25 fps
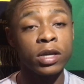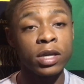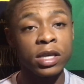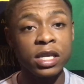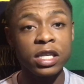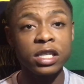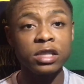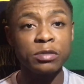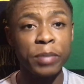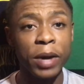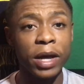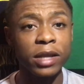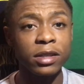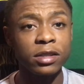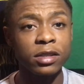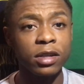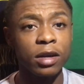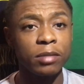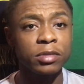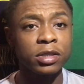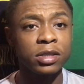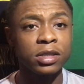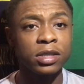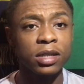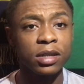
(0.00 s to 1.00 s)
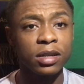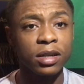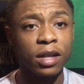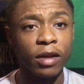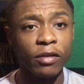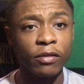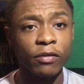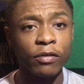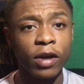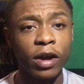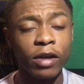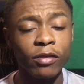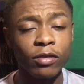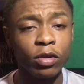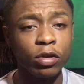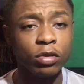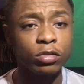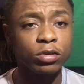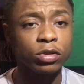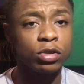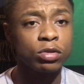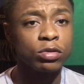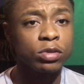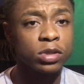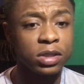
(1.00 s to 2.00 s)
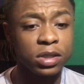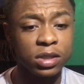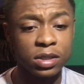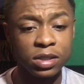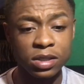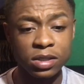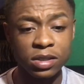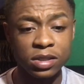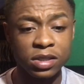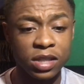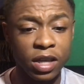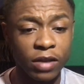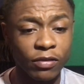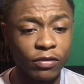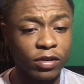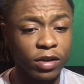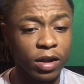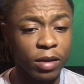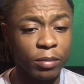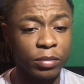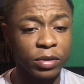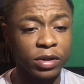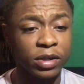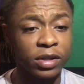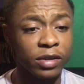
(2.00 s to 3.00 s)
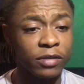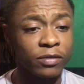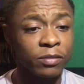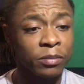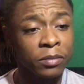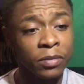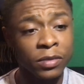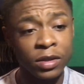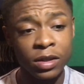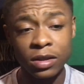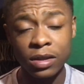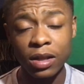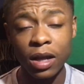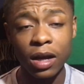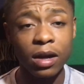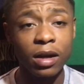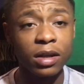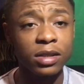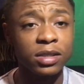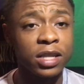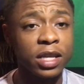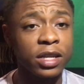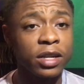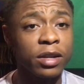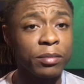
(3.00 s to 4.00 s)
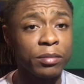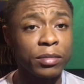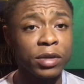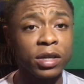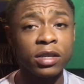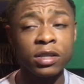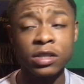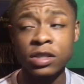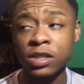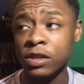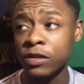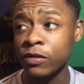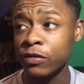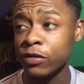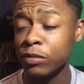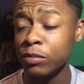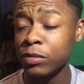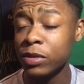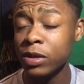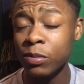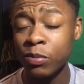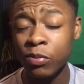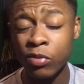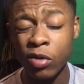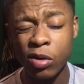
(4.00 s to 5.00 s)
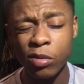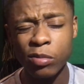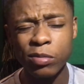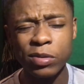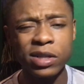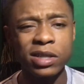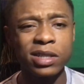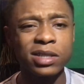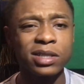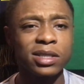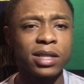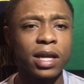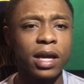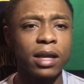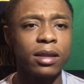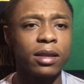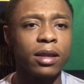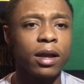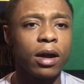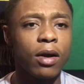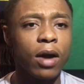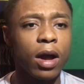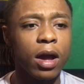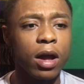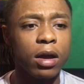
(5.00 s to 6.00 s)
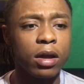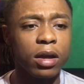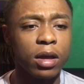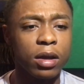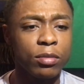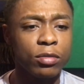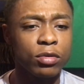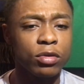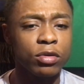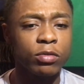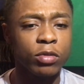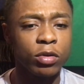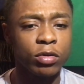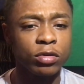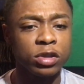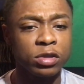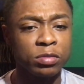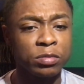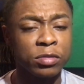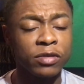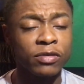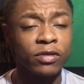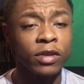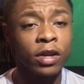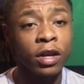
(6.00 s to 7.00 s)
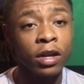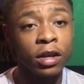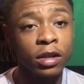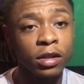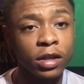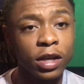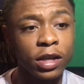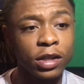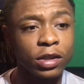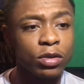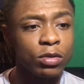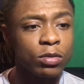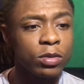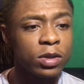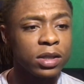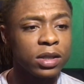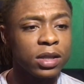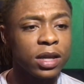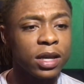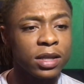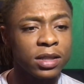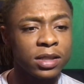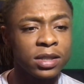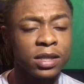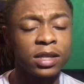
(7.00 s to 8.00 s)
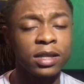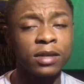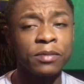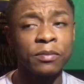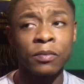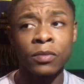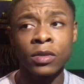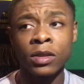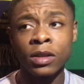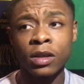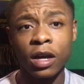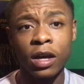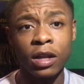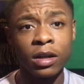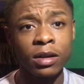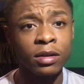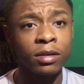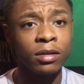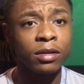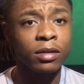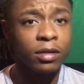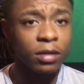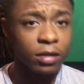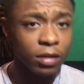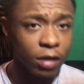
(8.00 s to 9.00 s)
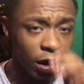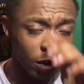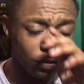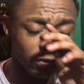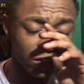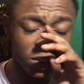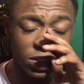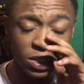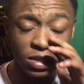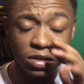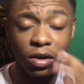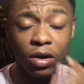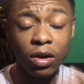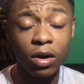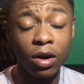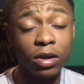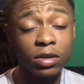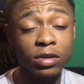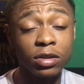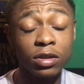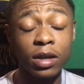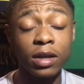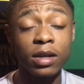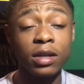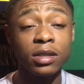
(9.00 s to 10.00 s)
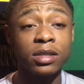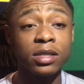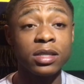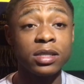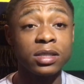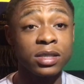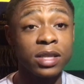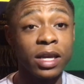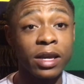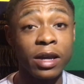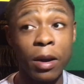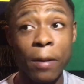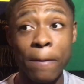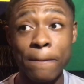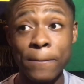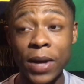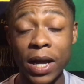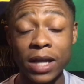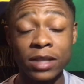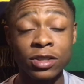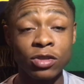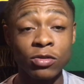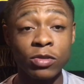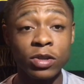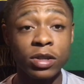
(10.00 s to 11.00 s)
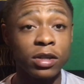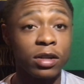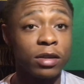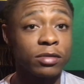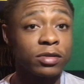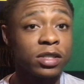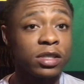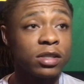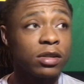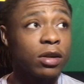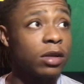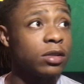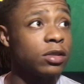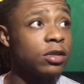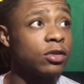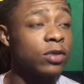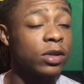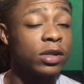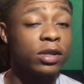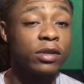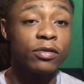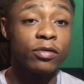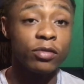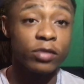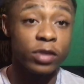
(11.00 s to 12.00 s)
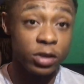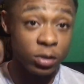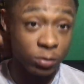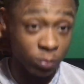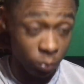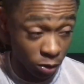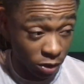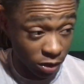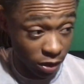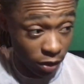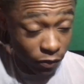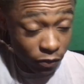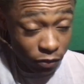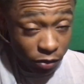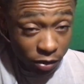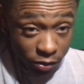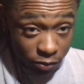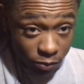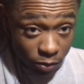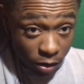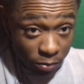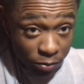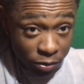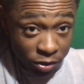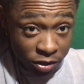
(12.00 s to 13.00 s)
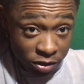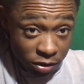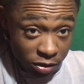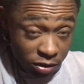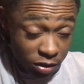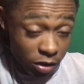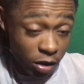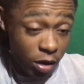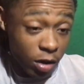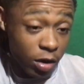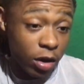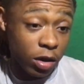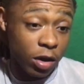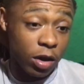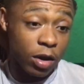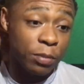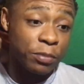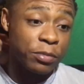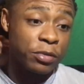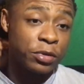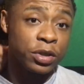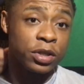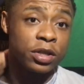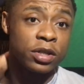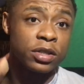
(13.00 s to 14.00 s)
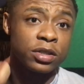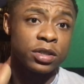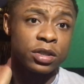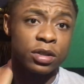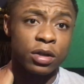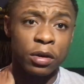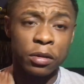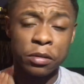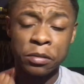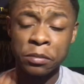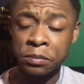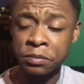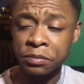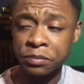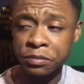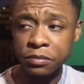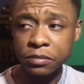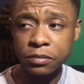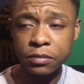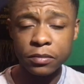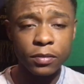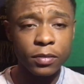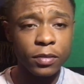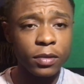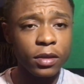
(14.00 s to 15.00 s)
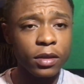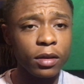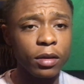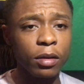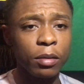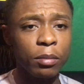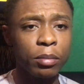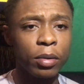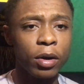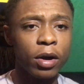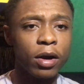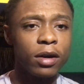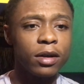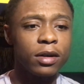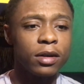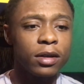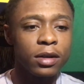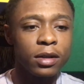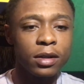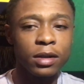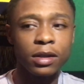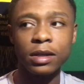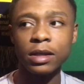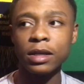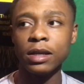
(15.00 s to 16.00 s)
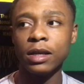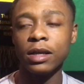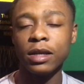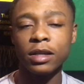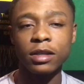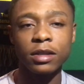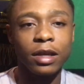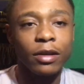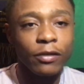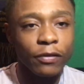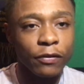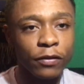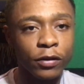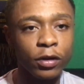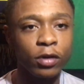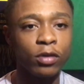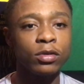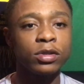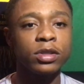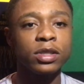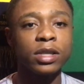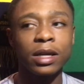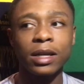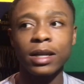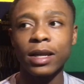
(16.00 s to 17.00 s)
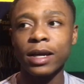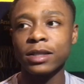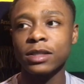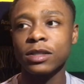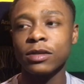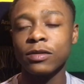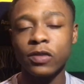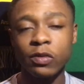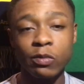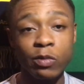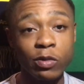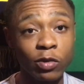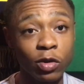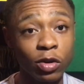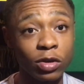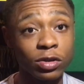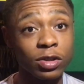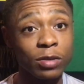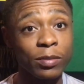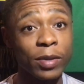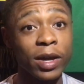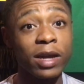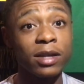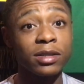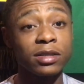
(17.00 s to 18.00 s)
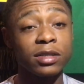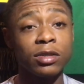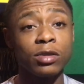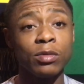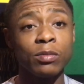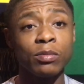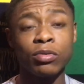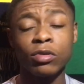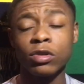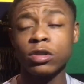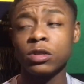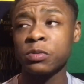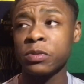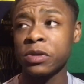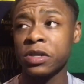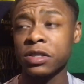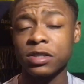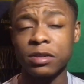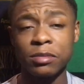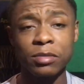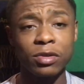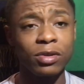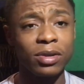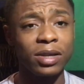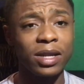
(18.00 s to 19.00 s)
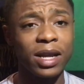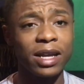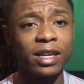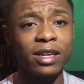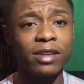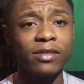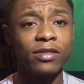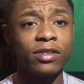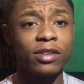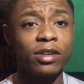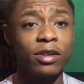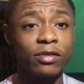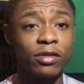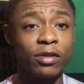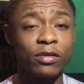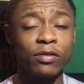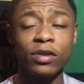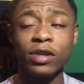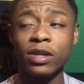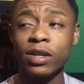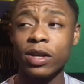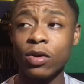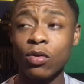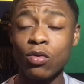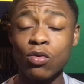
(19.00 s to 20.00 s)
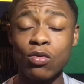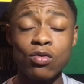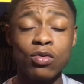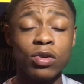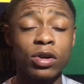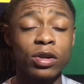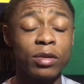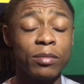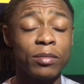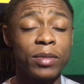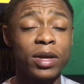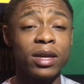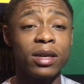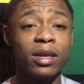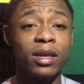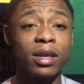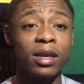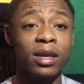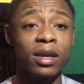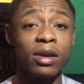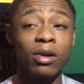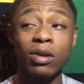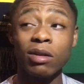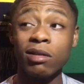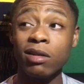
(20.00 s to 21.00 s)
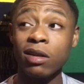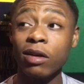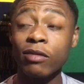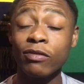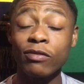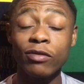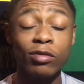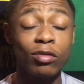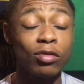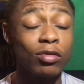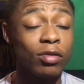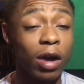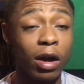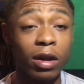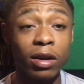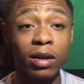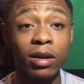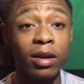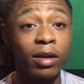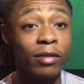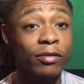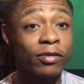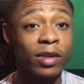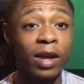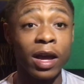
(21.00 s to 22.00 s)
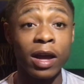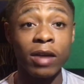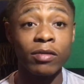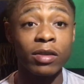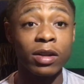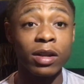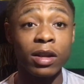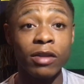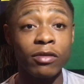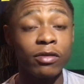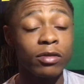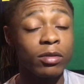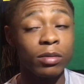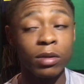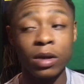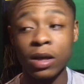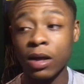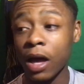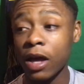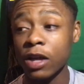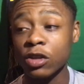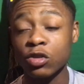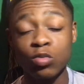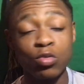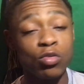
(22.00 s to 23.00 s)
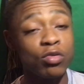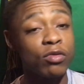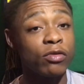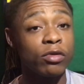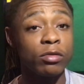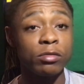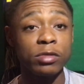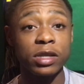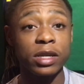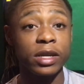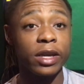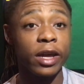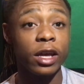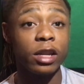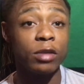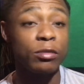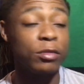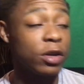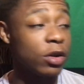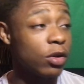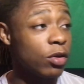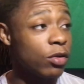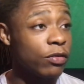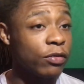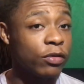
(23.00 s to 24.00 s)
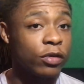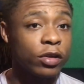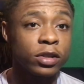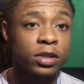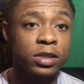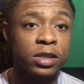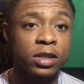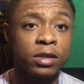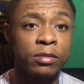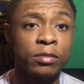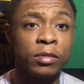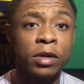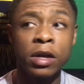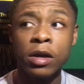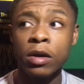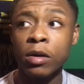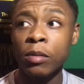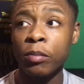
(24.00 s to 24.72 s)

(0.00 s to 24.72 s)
He's badding up the ting, like 5 goals, 2 assists in 7, I believe. Like I said, Amici. For me, probably the standout, Emil Rose Smith. They're doing their ting. And I've seen our under-18s take a battering, and I've seen our under-23s were definitely rubbish in a couple of years ago. But it feels collectively we've got some excellent prospects. I'm not naive enough to think they're all going to make it here. I'd love to have 11 guys walk from the academy and go first team.